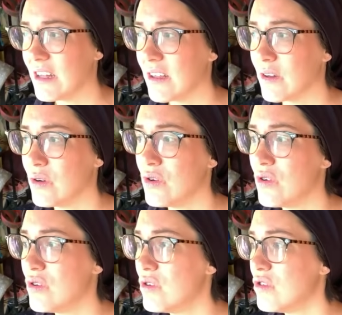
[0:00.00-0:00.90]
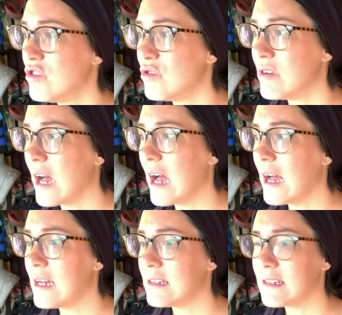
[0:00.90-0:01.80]
You do
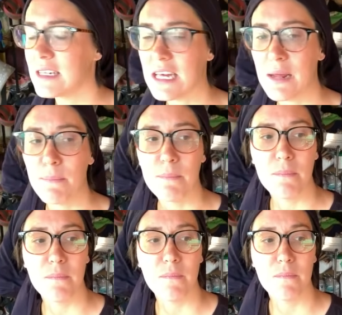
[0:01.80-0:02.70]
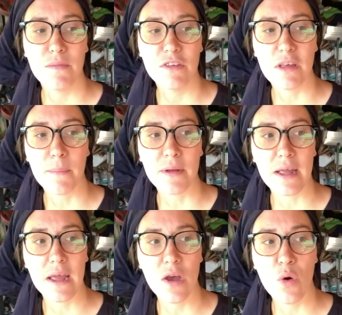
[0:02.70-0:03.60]
not keep
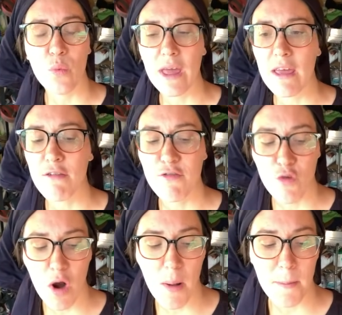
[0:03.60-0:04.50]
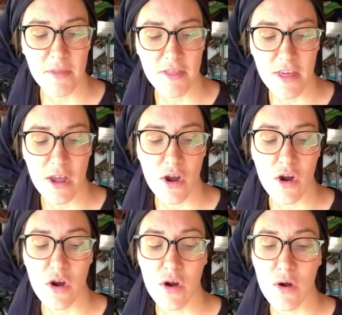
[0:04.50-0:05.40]
somebody away from
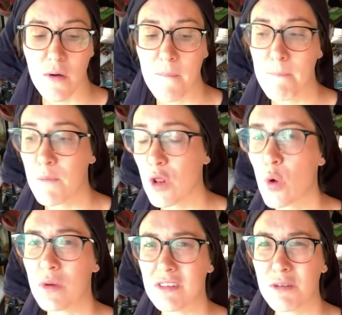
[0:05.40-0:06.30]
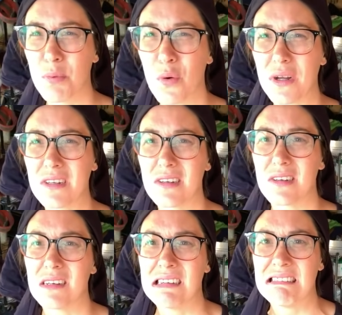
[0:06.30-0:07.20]
their lowest point.
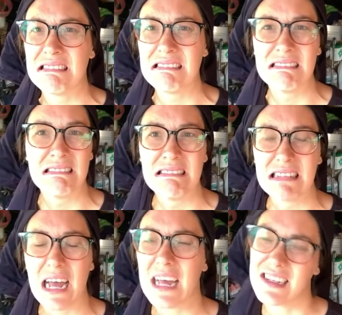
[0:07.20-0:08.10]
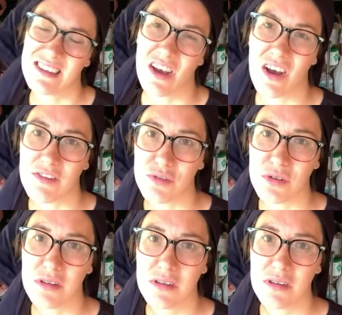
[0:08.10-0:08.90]
It's awful.